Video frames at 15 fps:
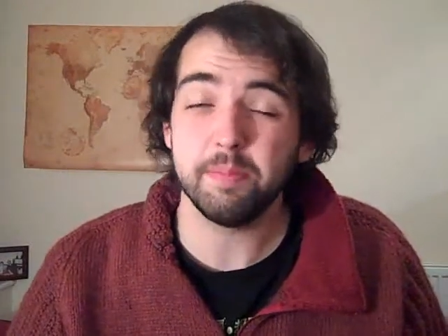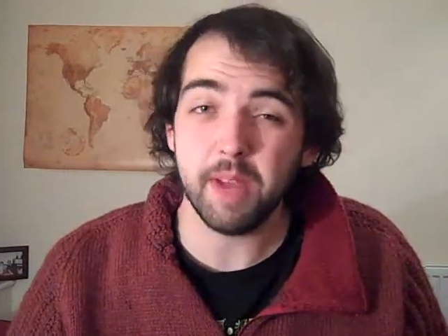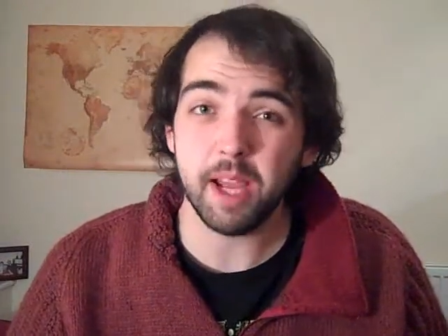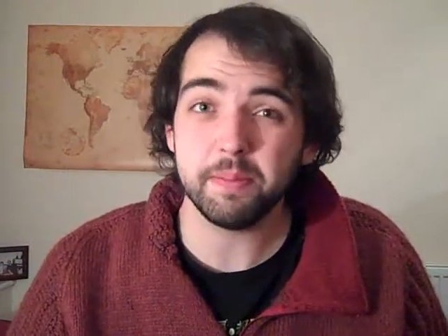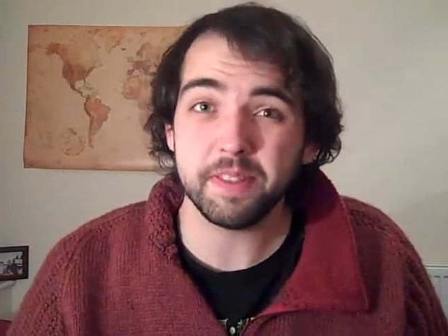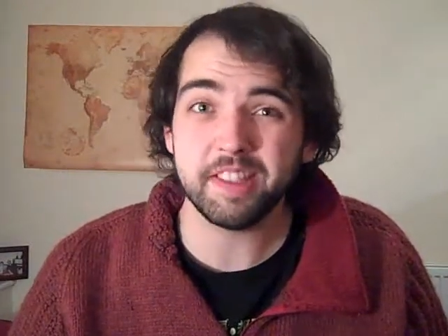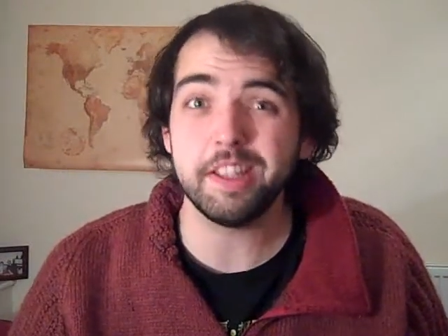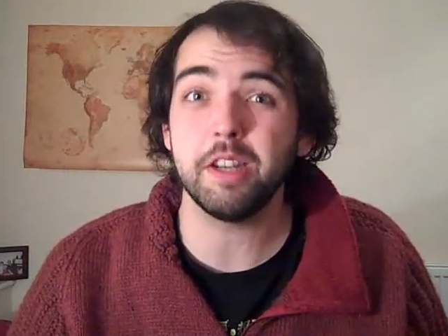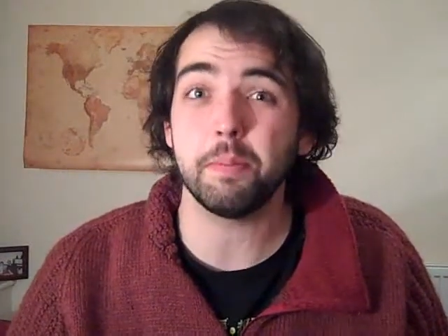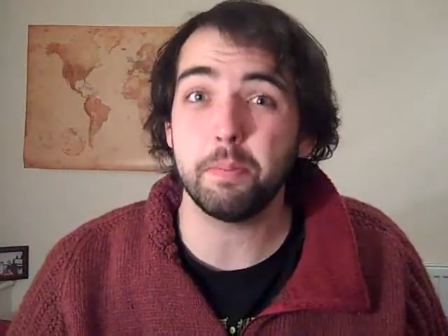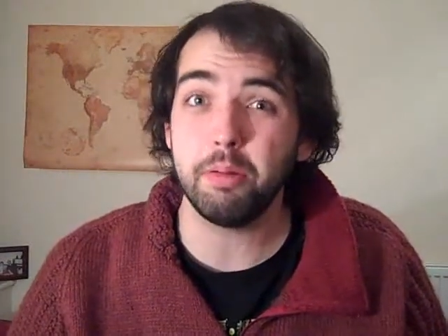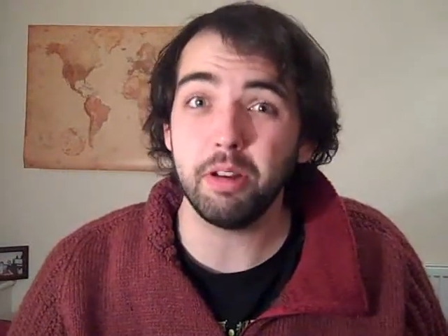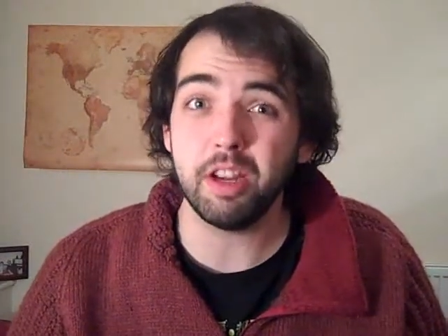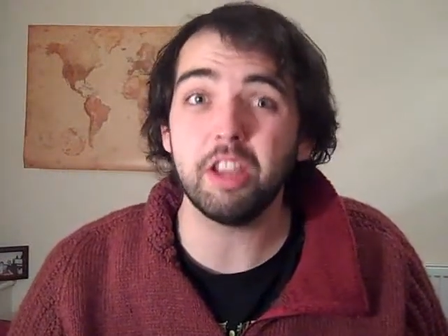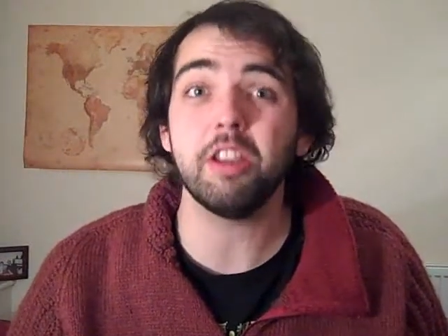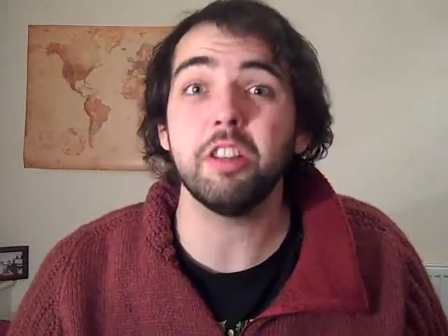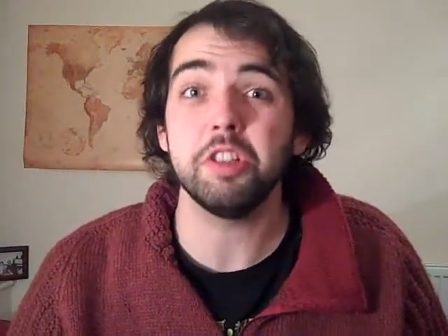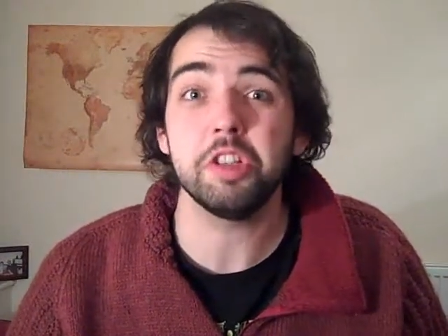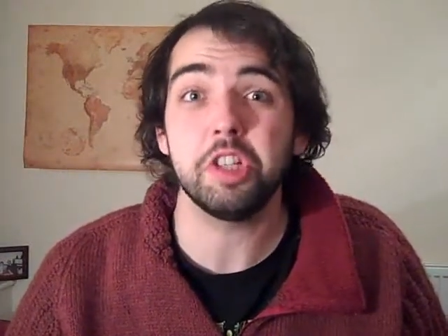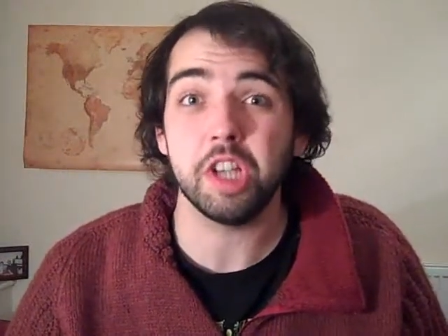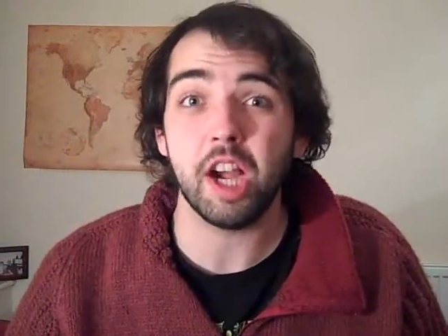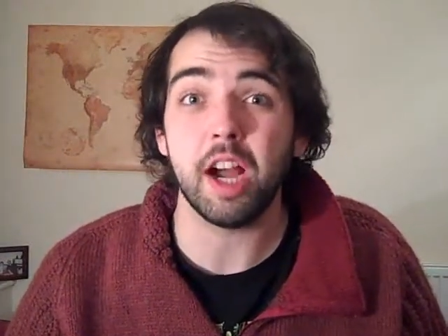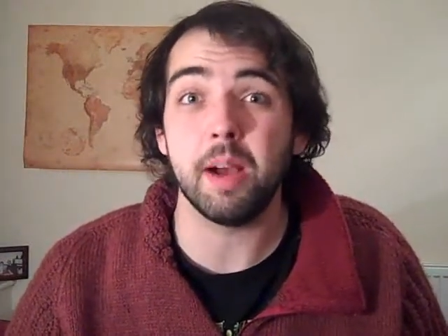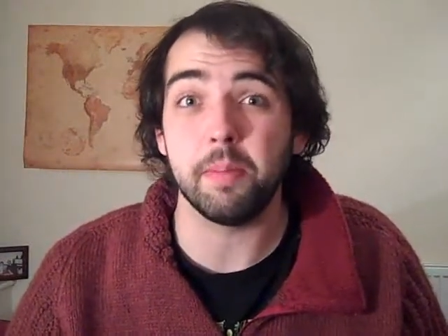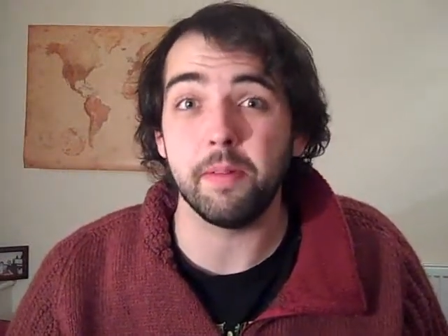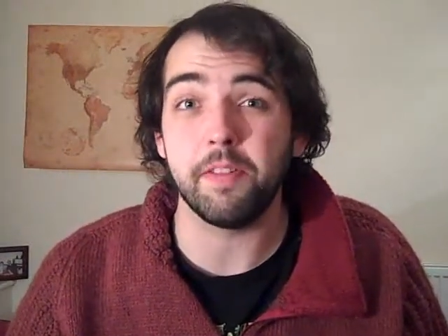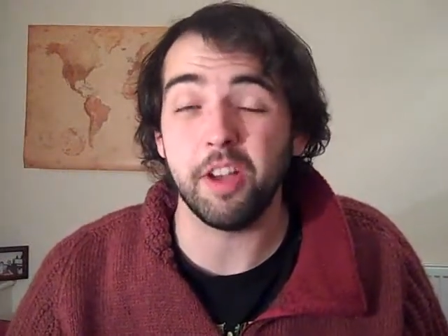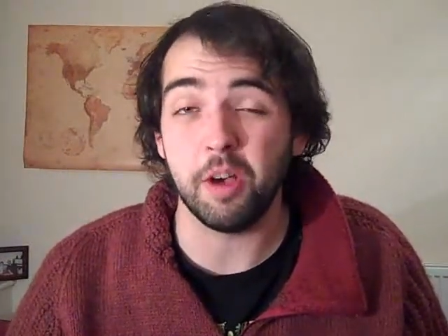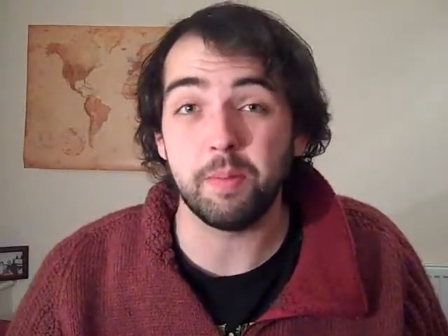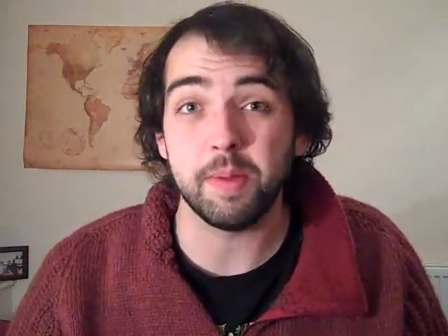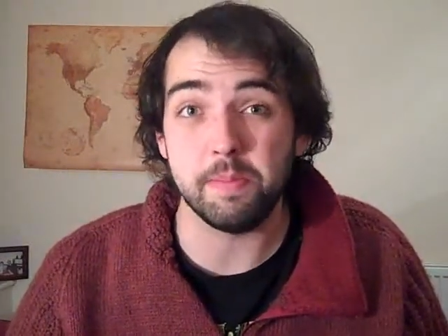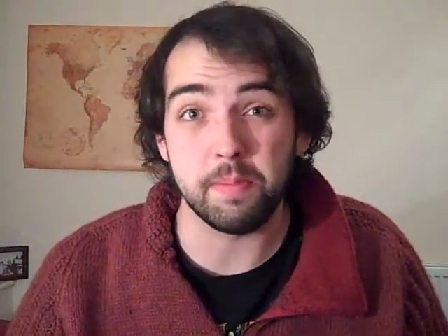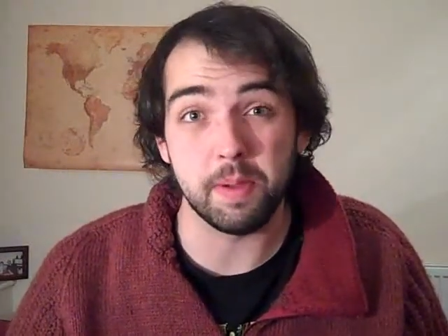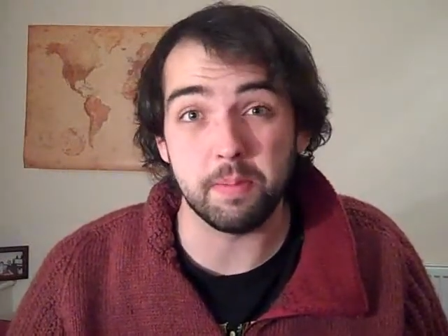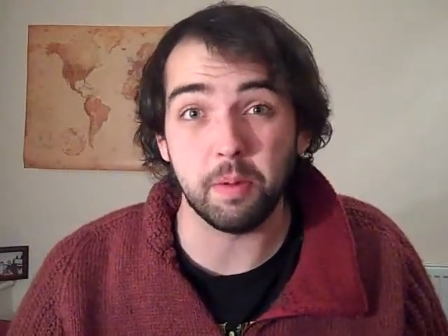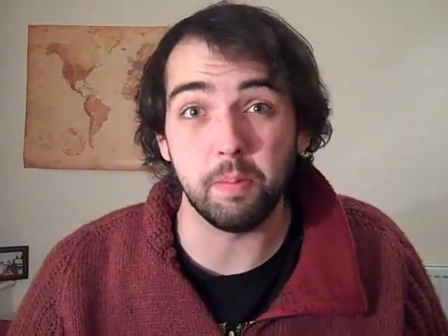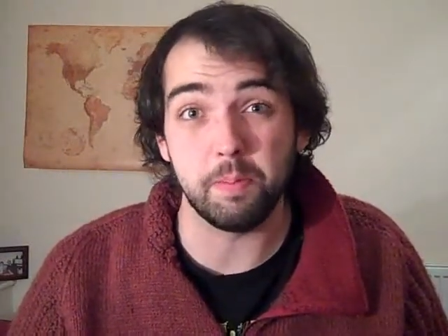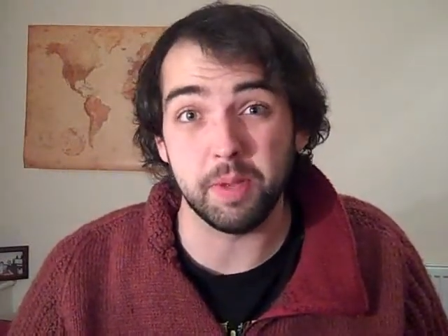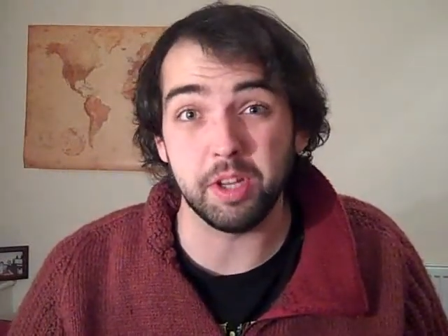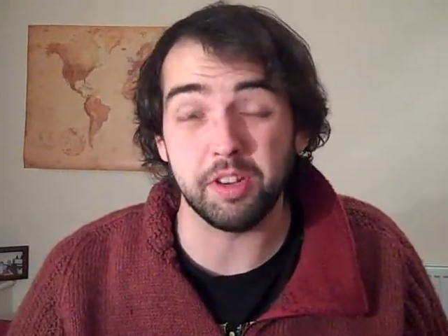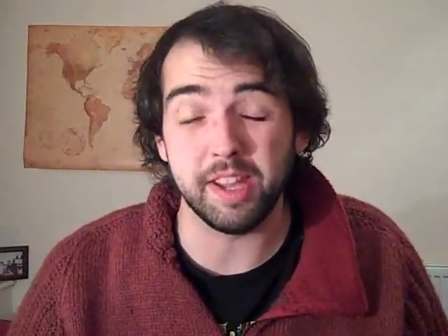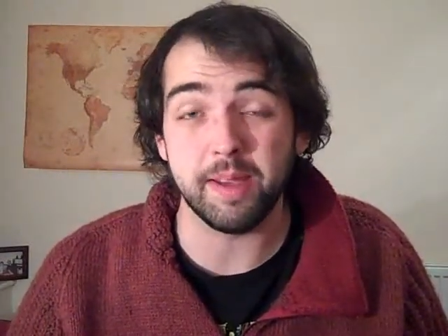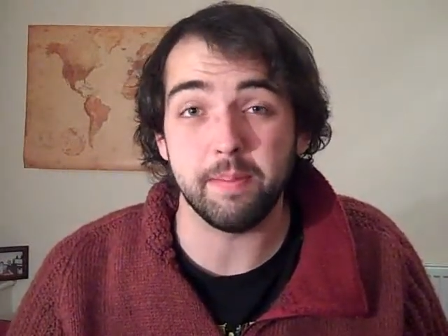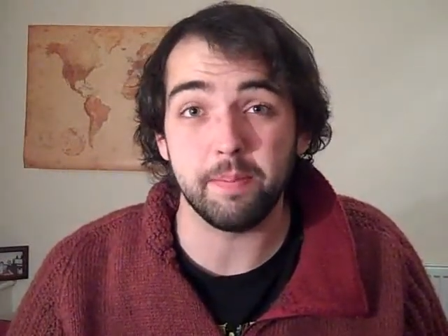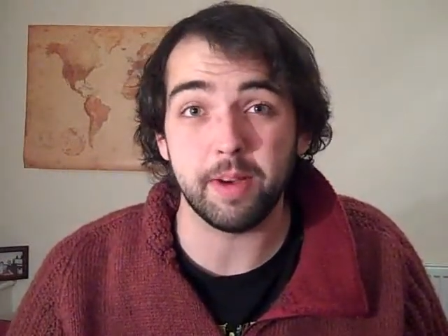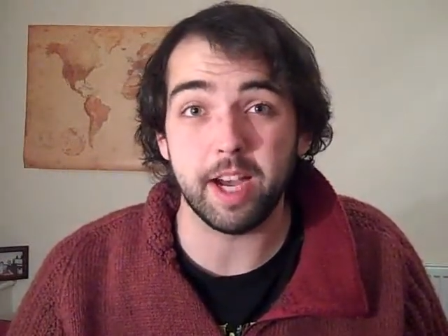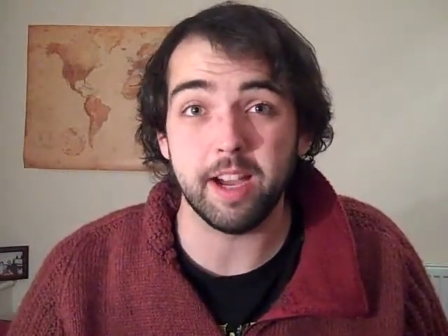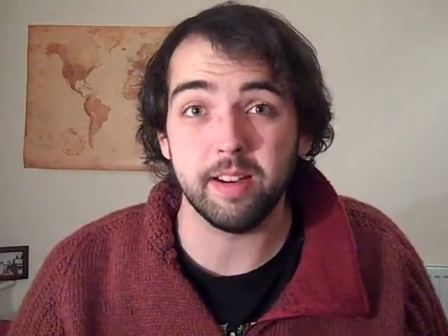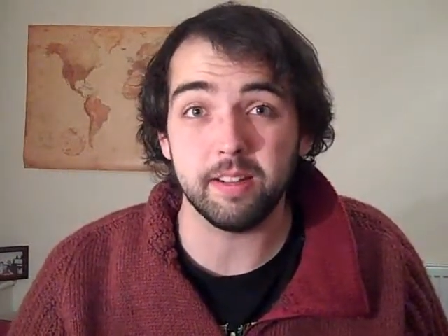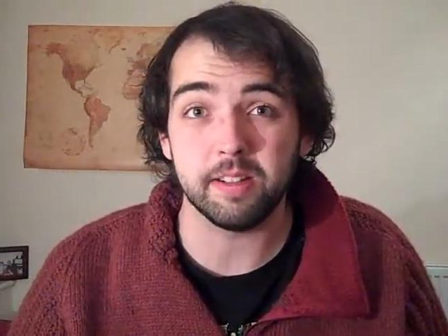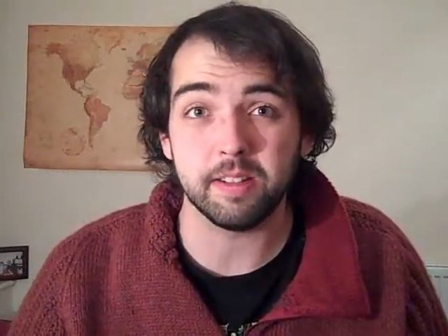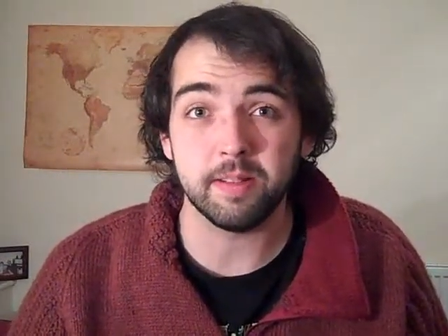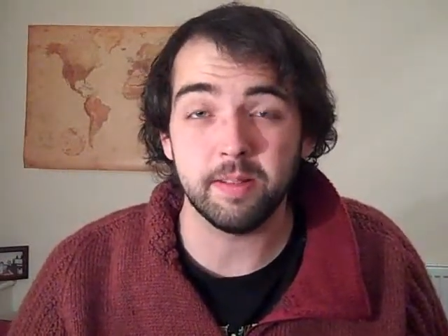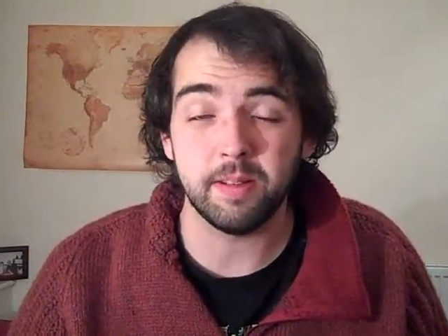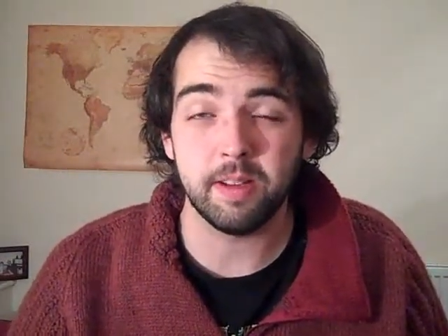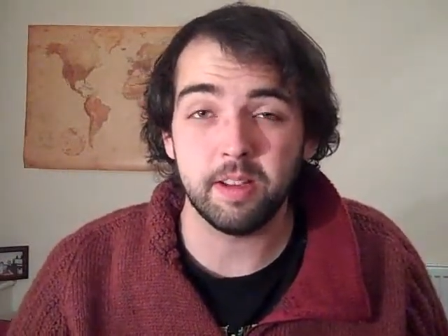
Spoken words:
maps did a pretty good job of helping people build empires.